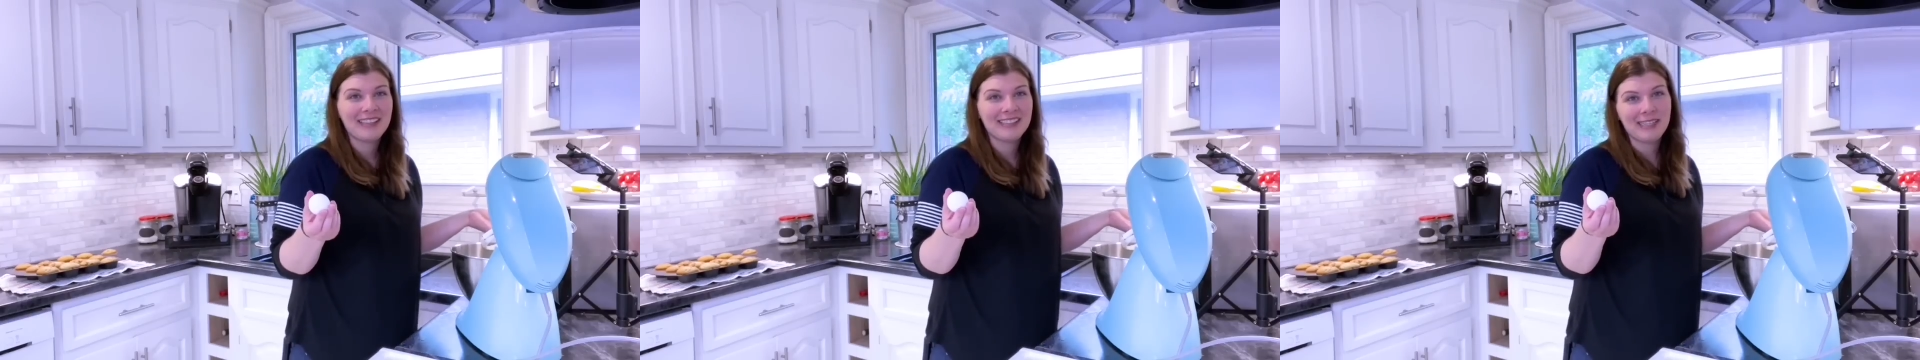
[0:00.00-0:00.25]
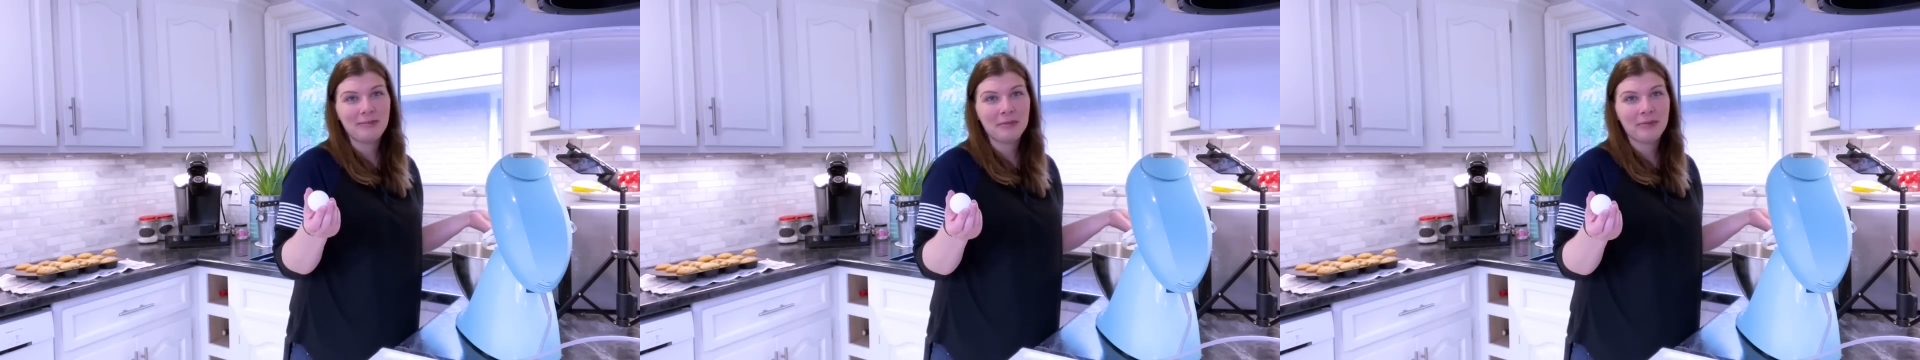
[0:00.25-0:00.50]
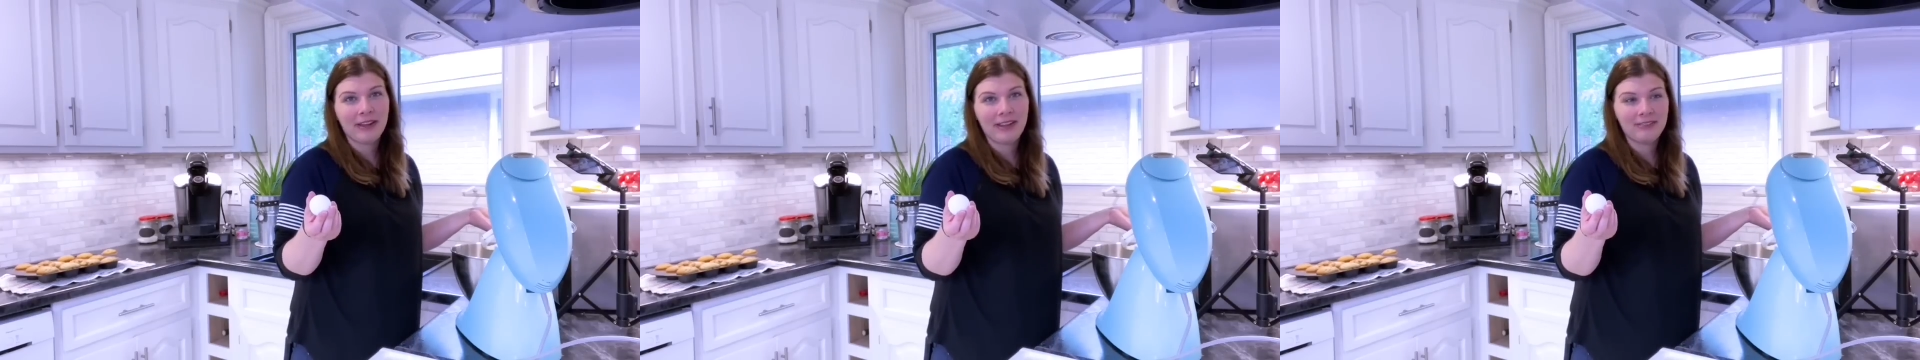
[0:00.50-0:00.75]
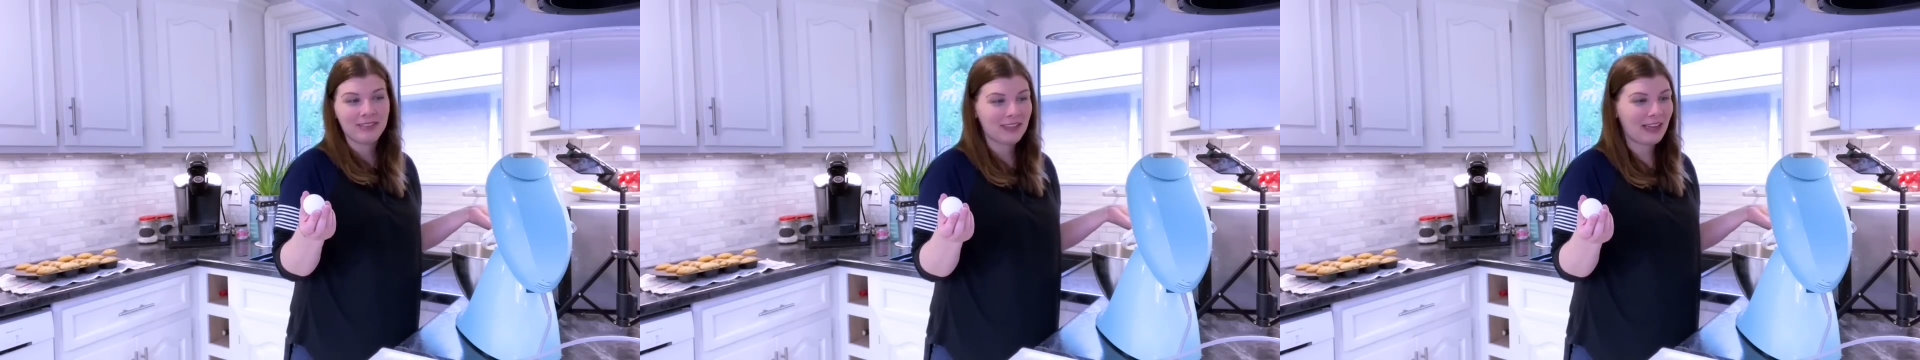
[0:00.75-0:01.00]
Sleep
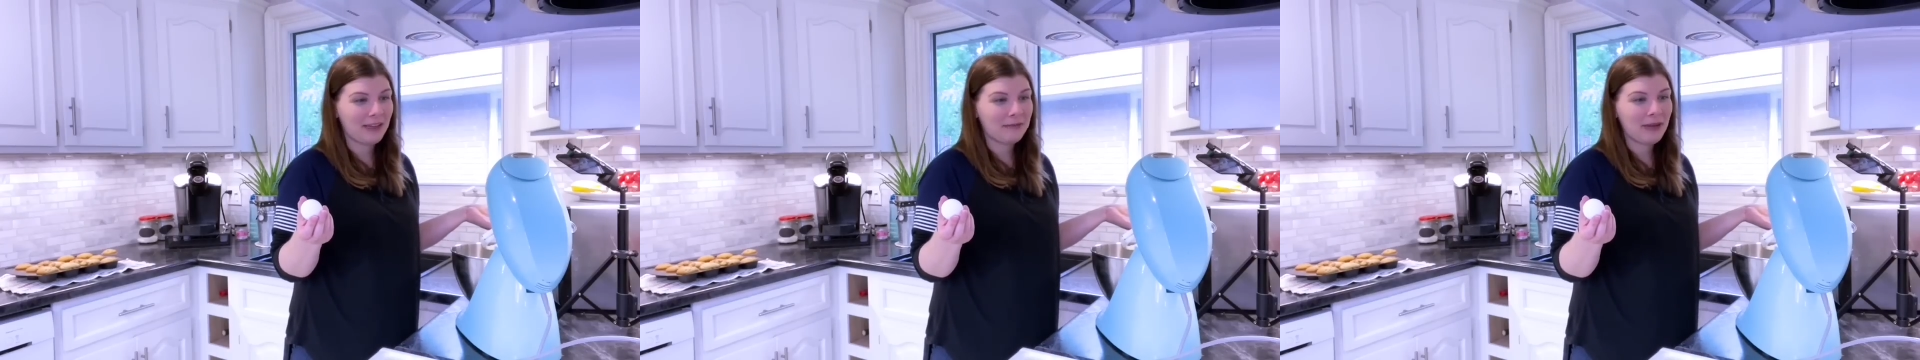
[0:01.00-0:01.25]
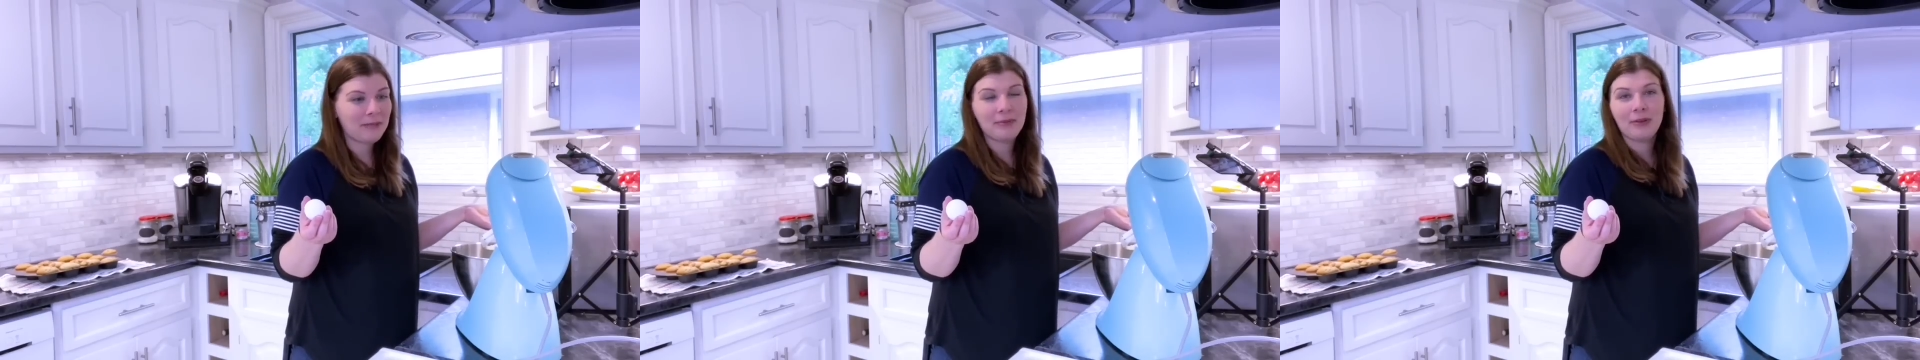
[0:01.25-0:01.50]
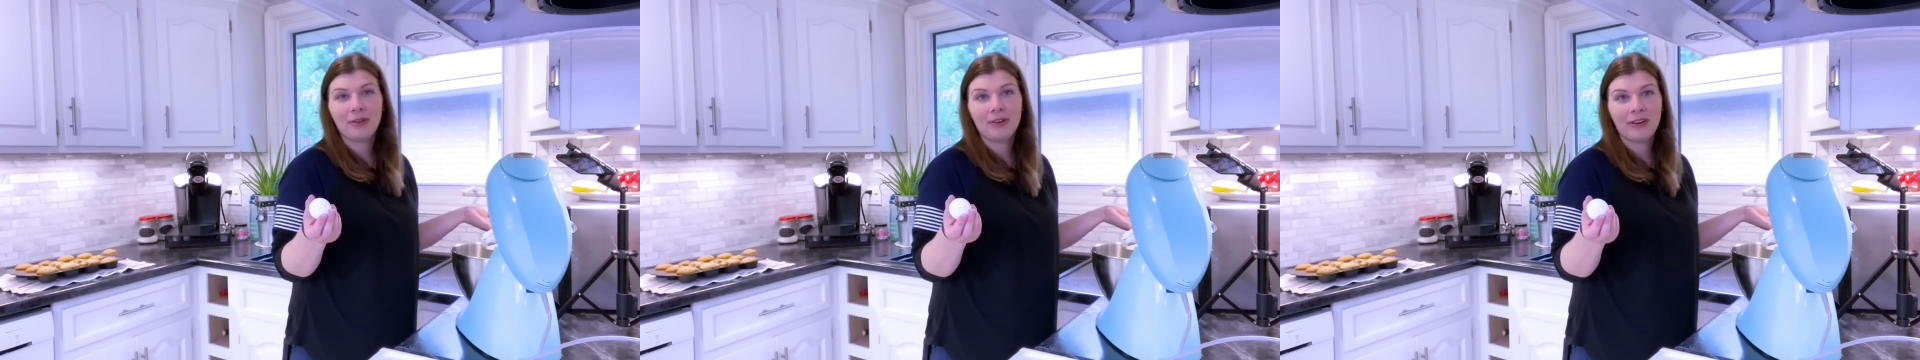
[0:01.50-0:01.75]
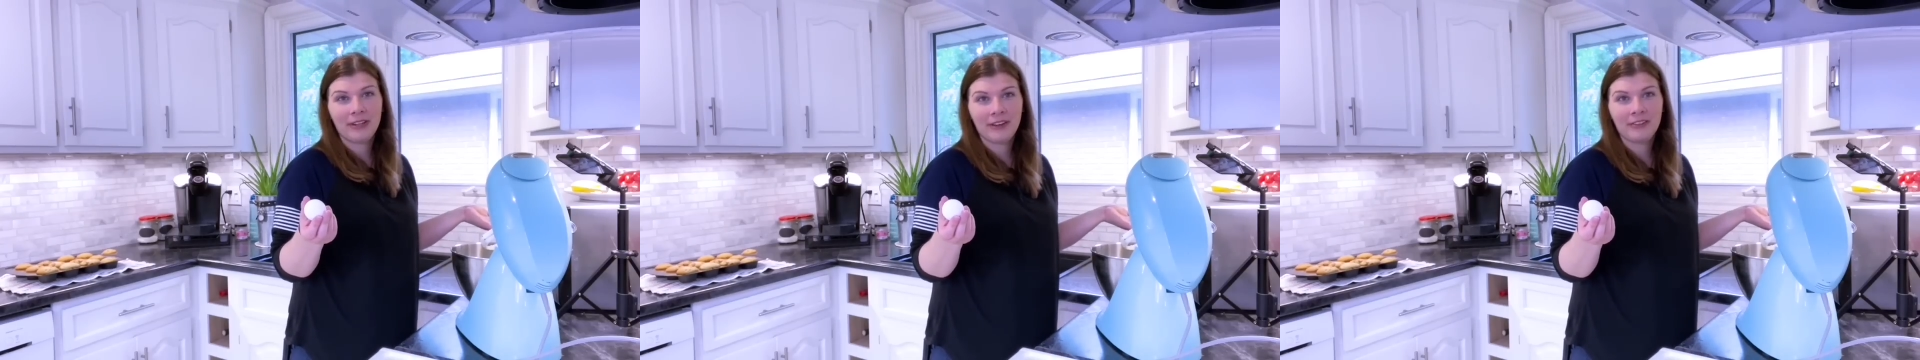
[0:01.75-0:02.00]
deprived. I am up
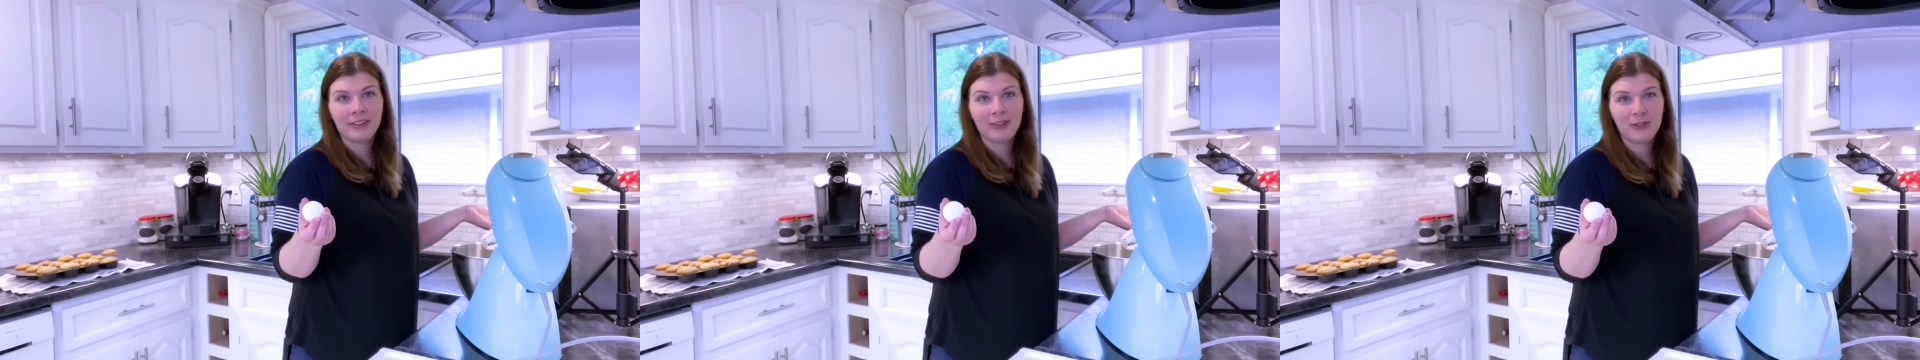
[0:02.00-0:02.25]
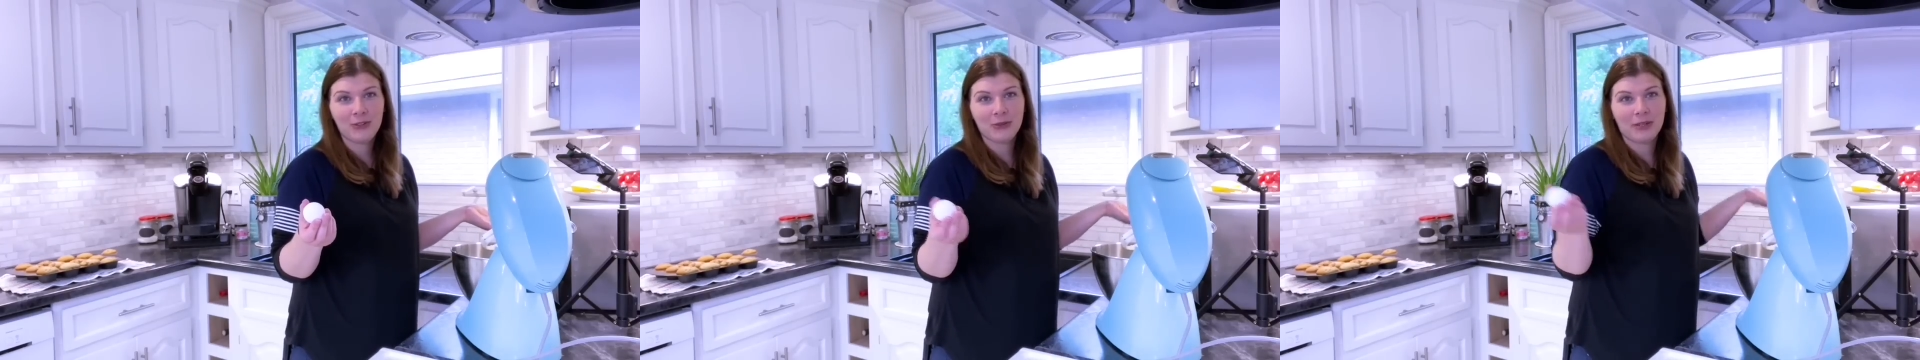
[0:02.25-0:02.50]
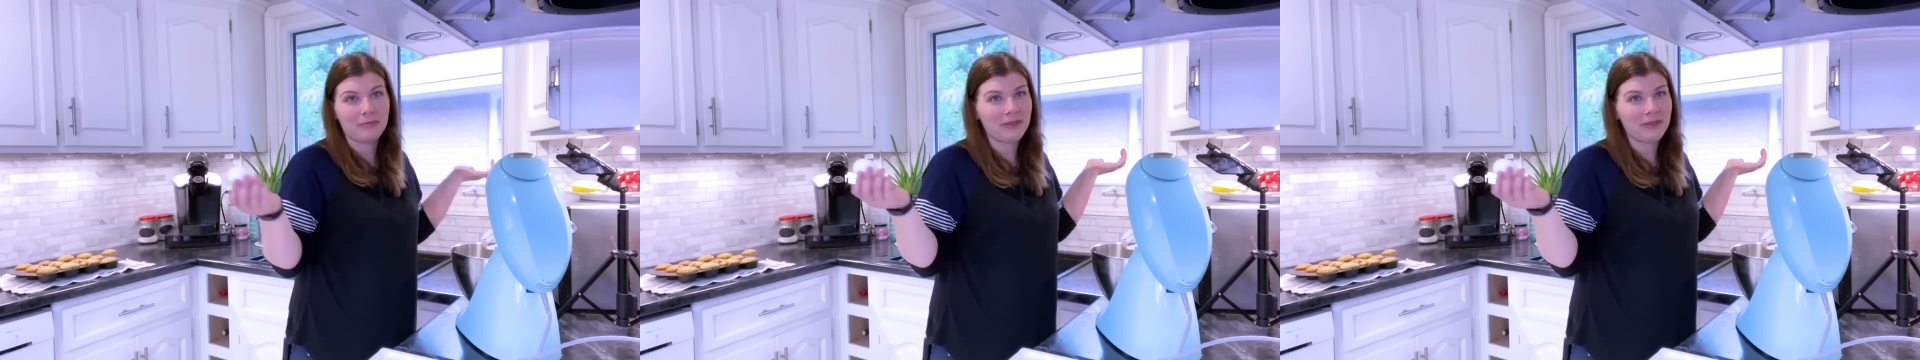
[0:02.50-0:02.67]
earlier than usual